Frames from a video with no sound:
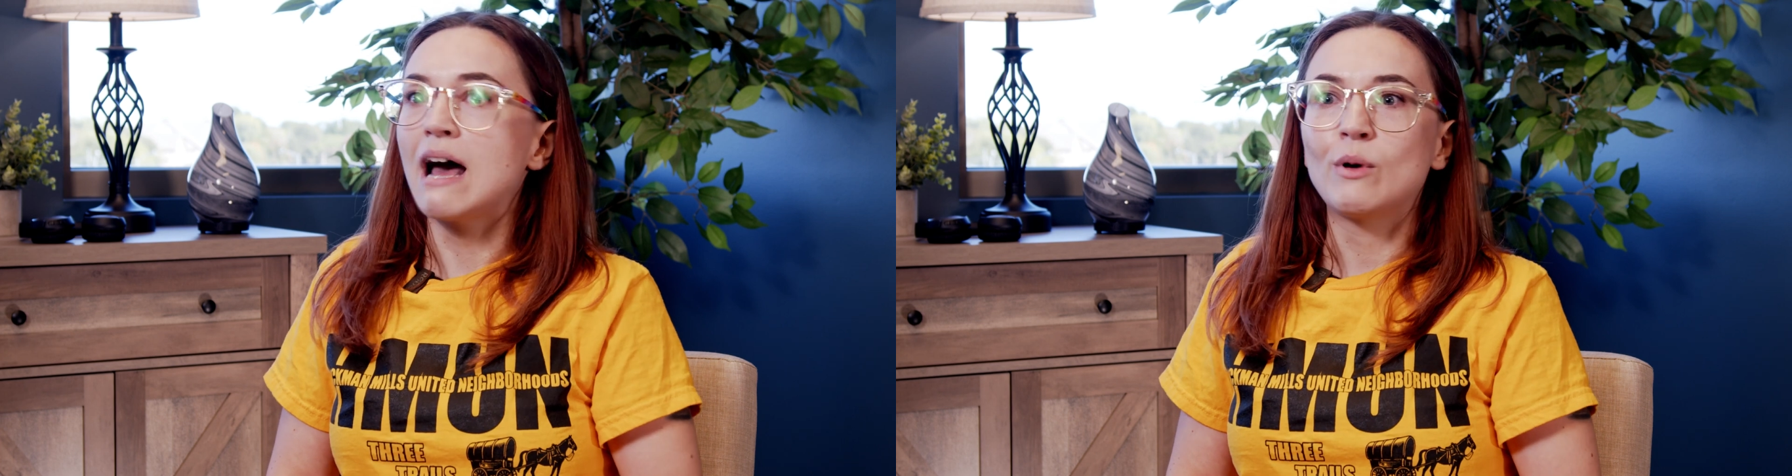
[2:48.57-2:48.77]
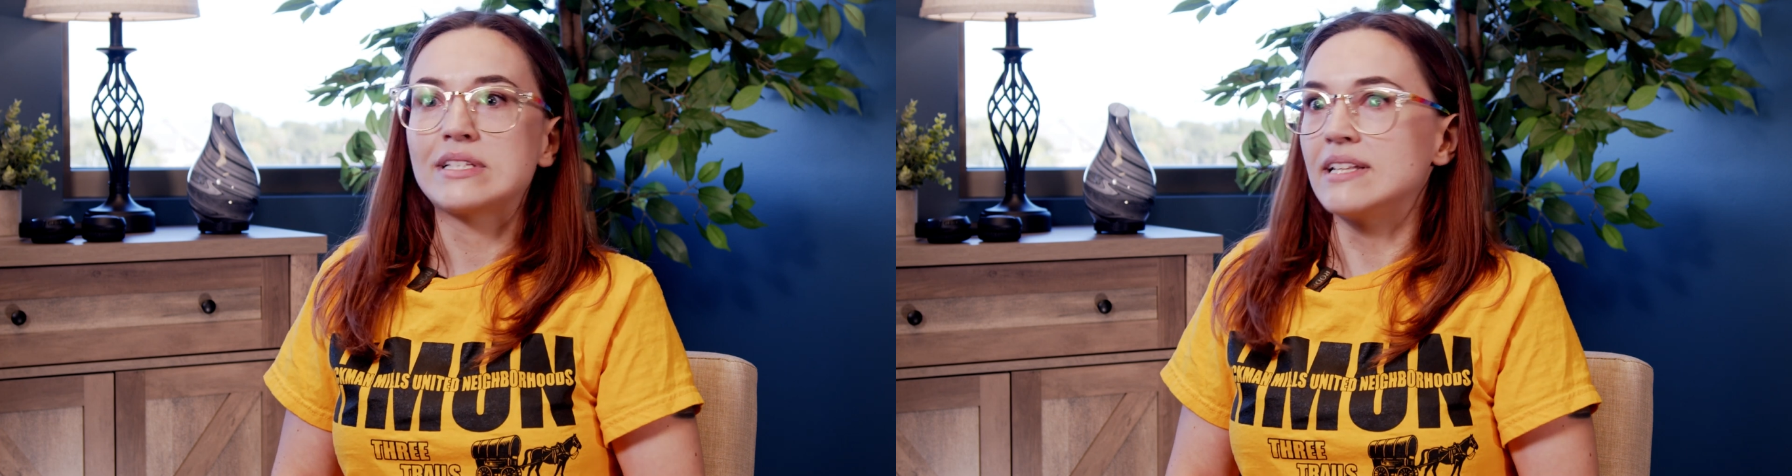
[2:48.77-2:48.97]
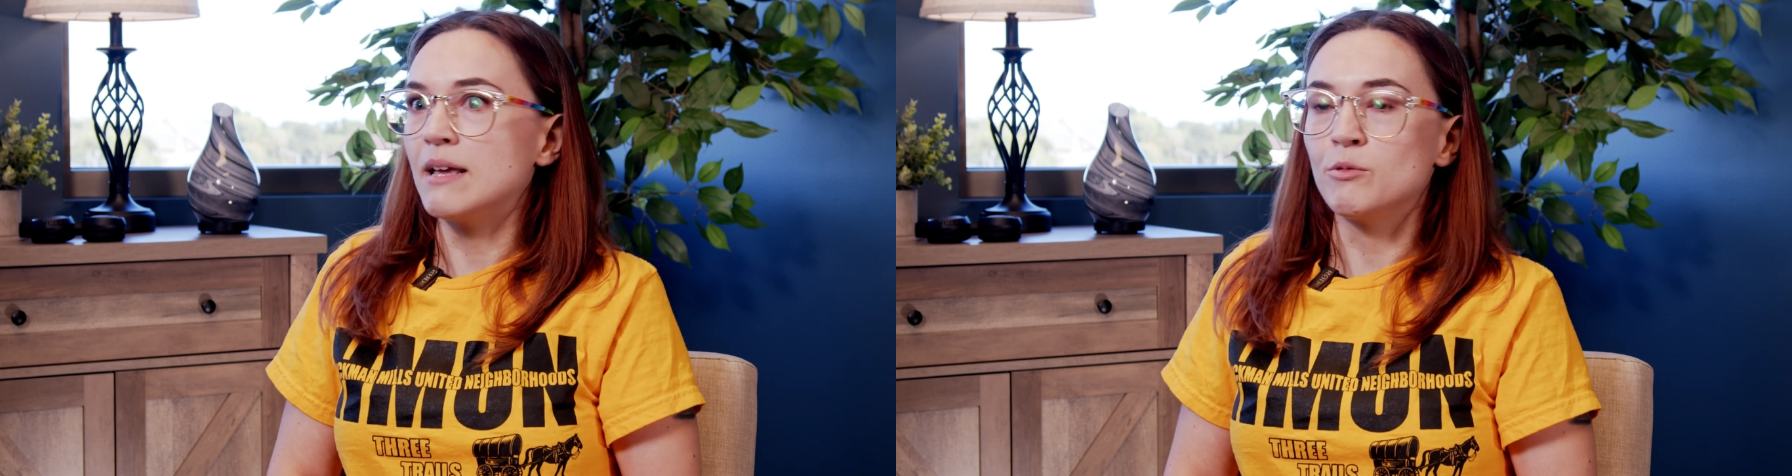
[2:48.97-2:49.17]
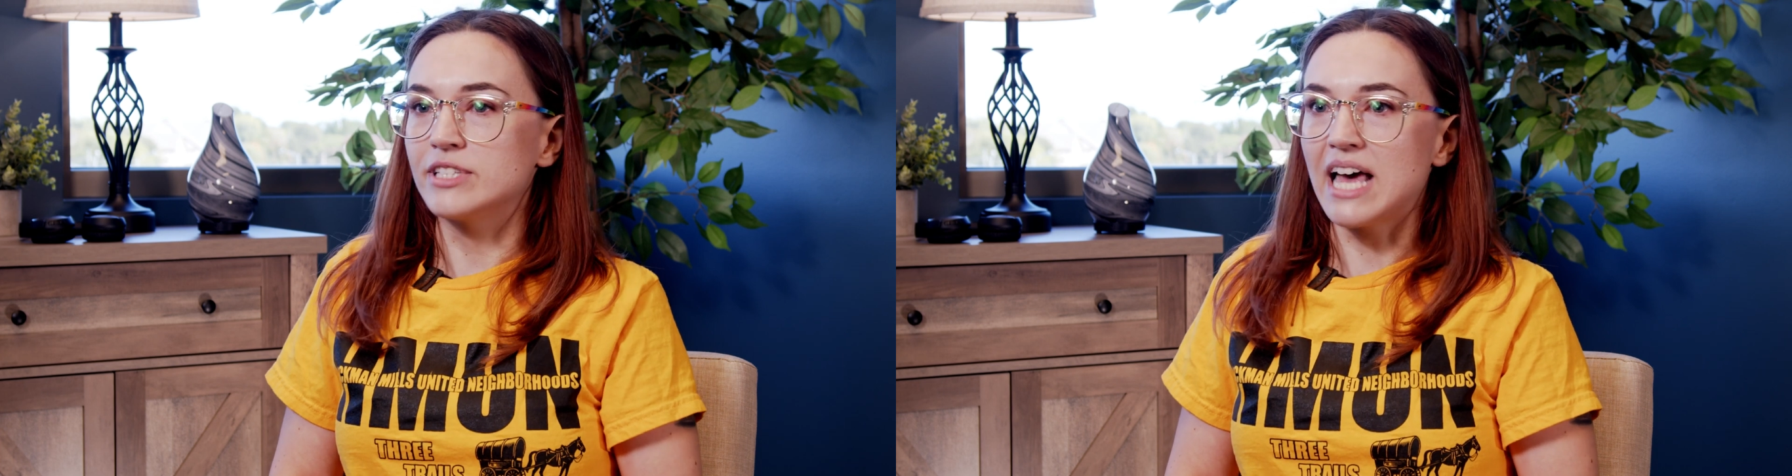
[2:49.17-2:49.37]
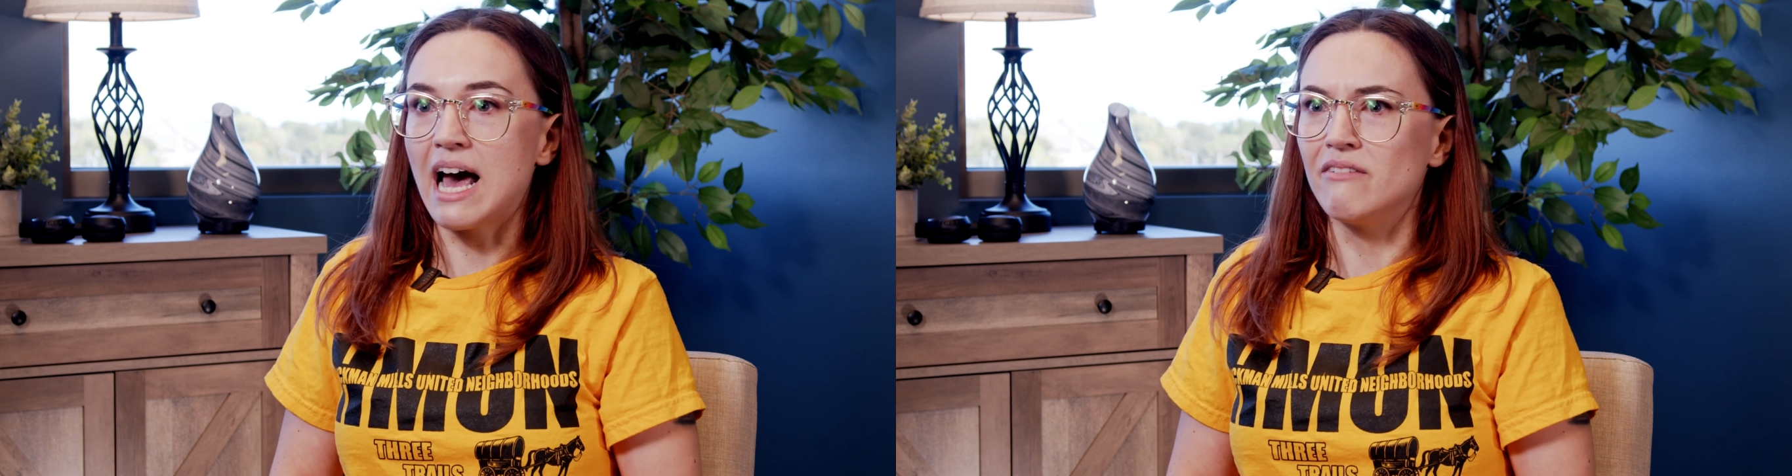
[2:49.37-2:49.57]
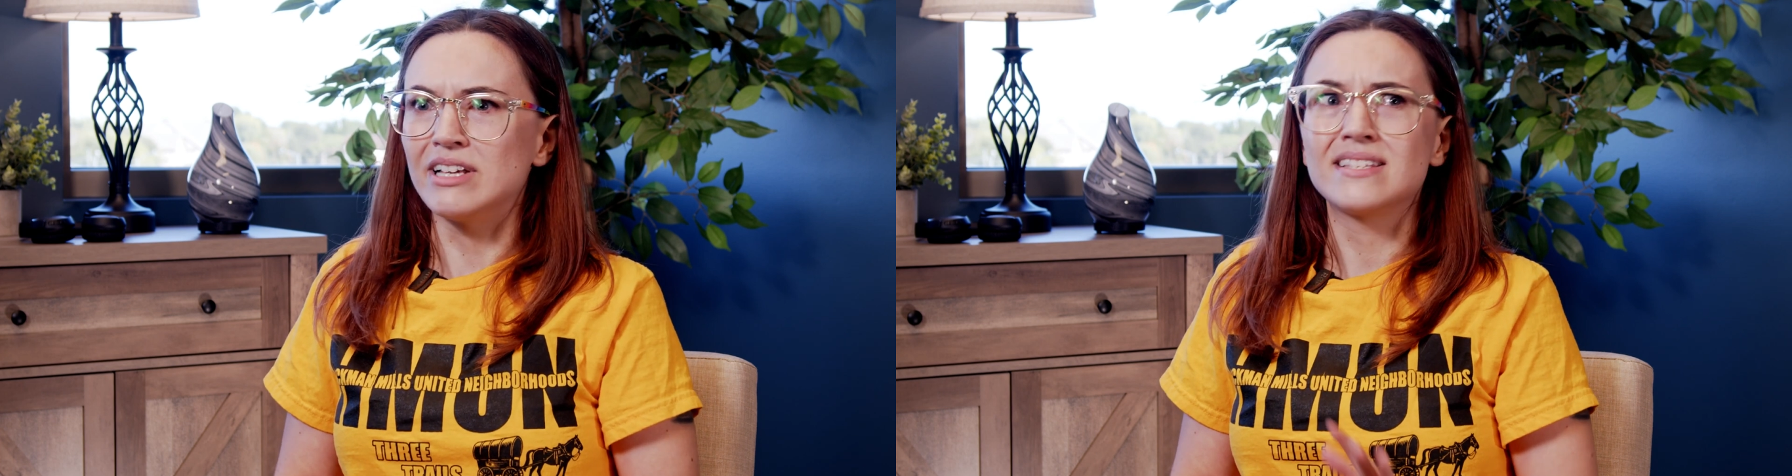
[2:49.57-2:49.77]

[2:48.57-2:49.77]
I wasn't able to have a